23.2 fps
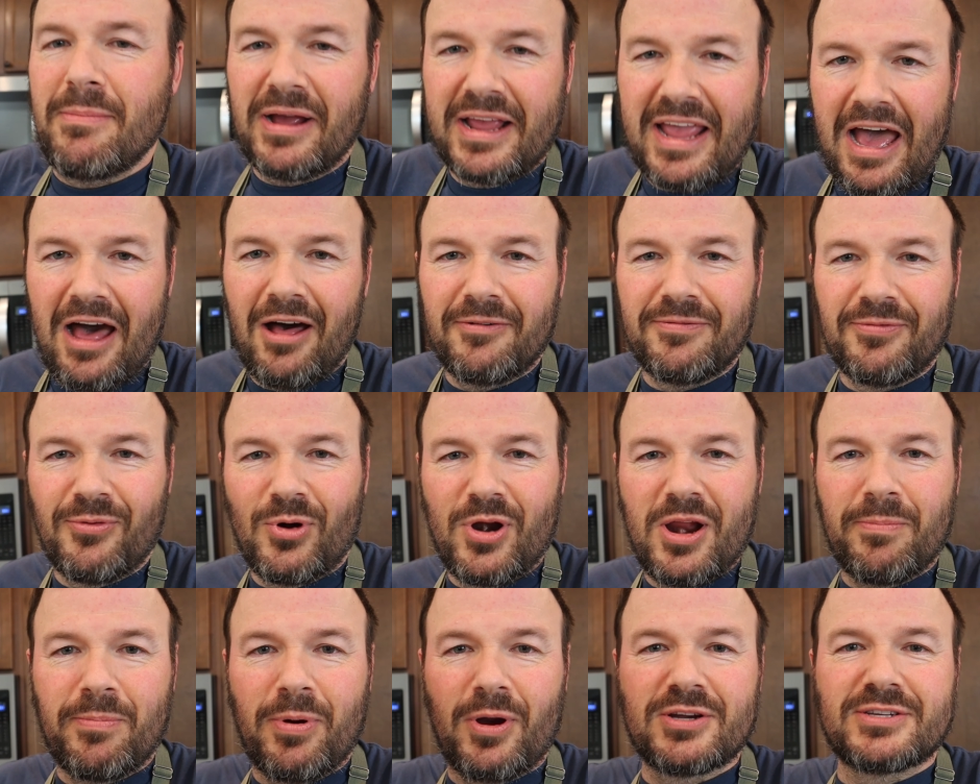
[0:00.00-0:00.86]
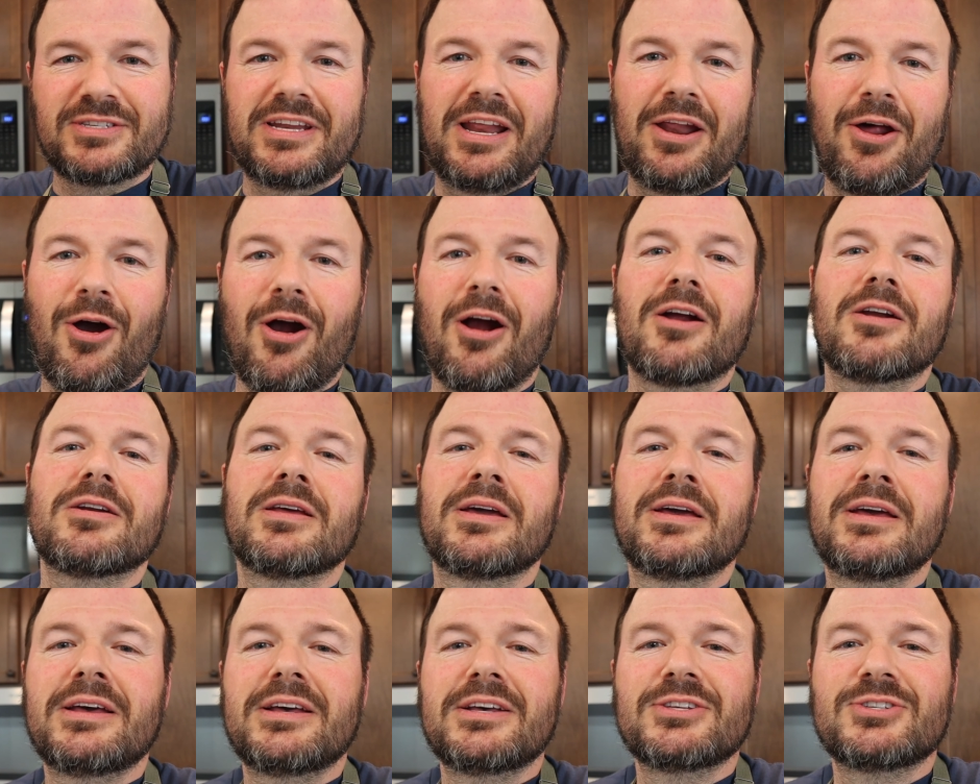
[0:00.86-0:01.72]
a California person at
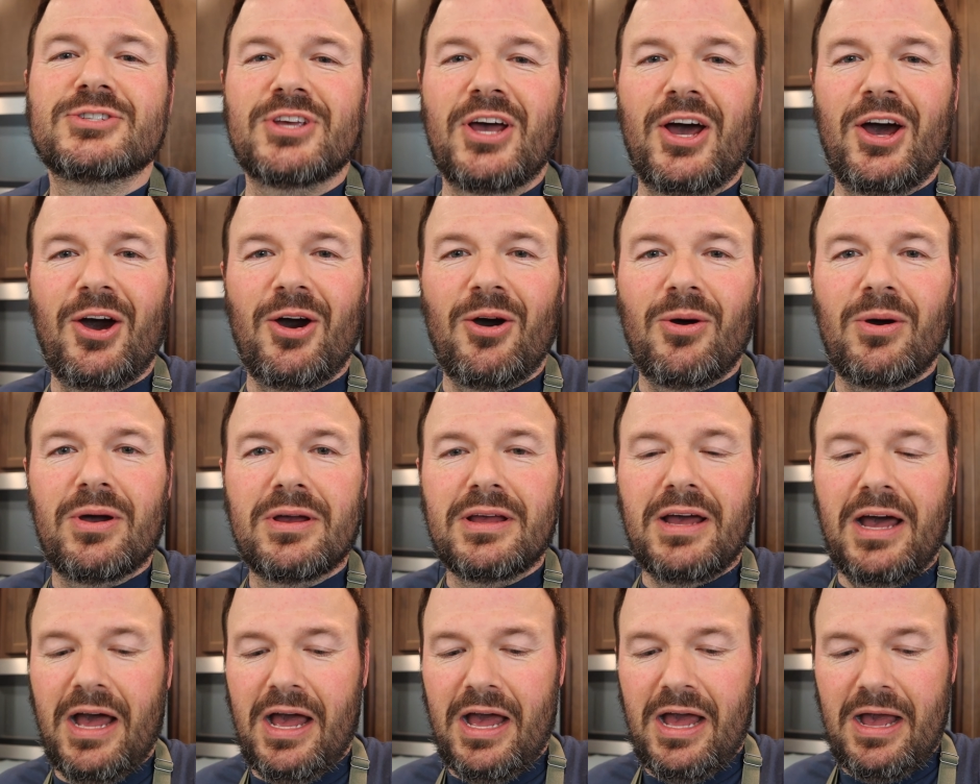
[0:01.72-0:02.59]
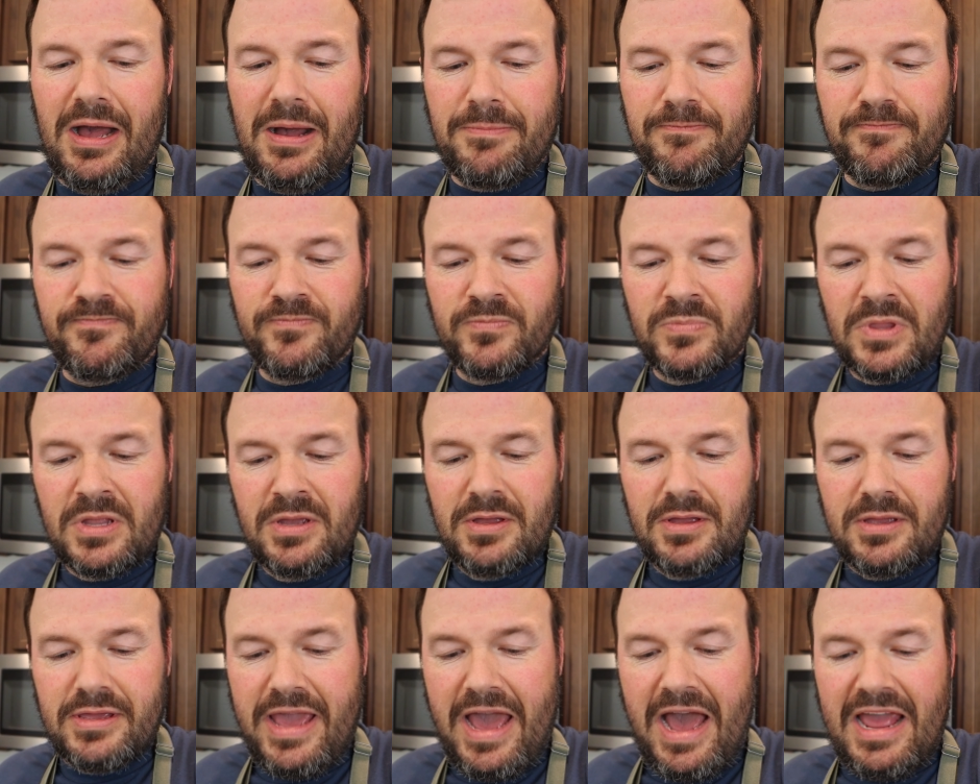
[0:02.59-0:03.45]
heart. So
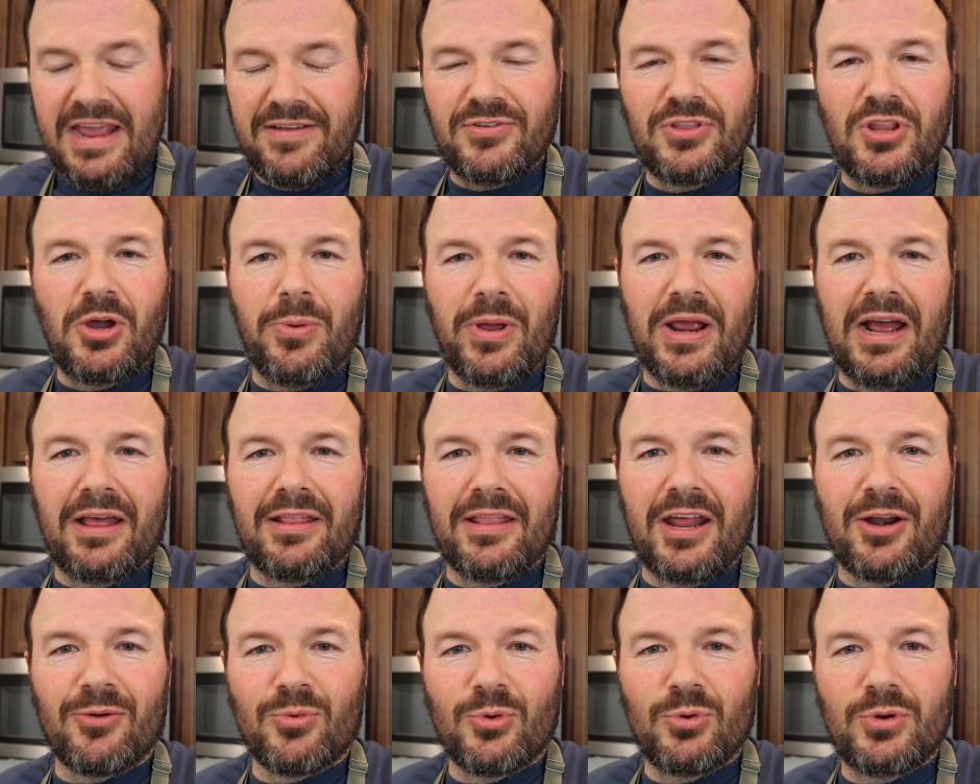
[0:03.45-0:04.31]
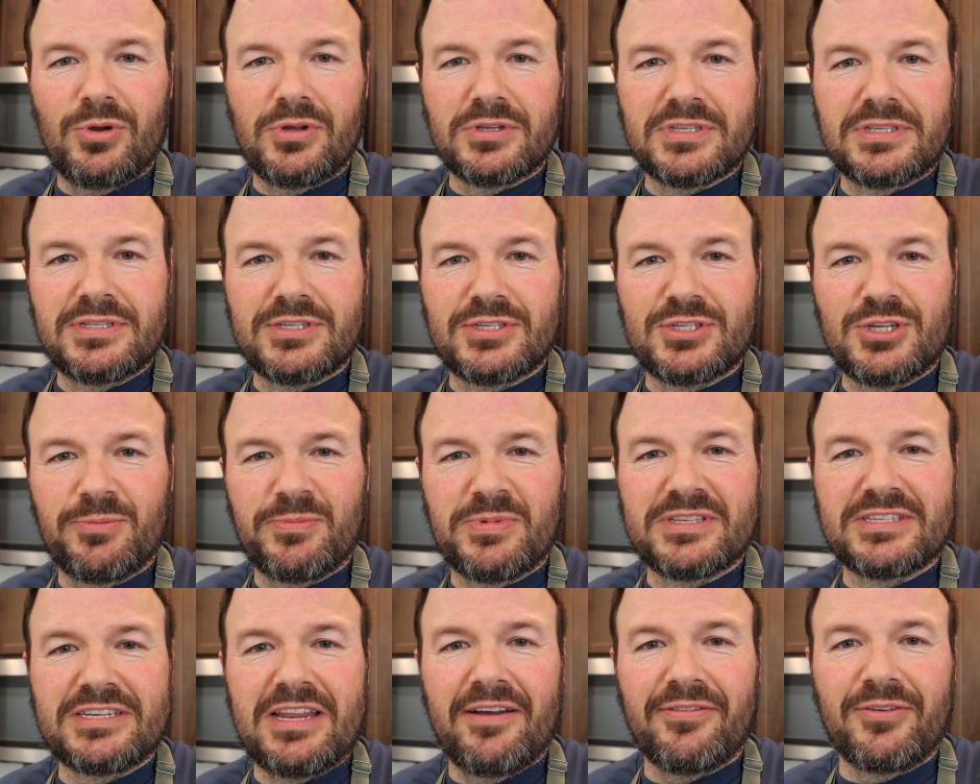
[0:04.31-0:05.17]
yeah, even though we got a lot of rules and
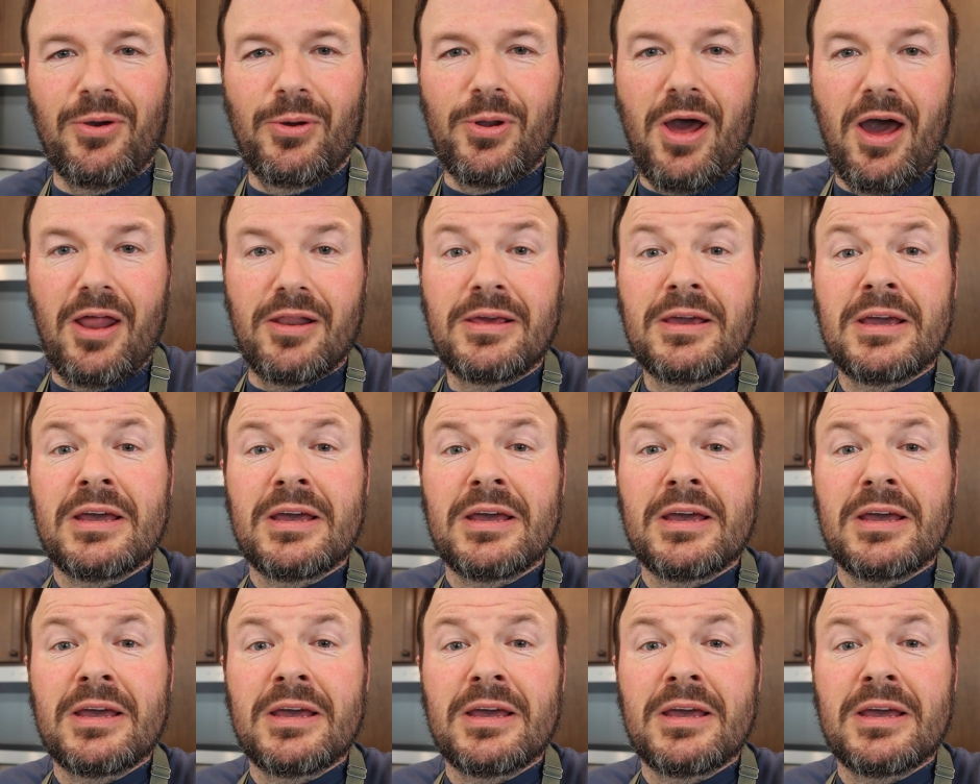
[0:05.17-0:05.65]
stupid stuff going on.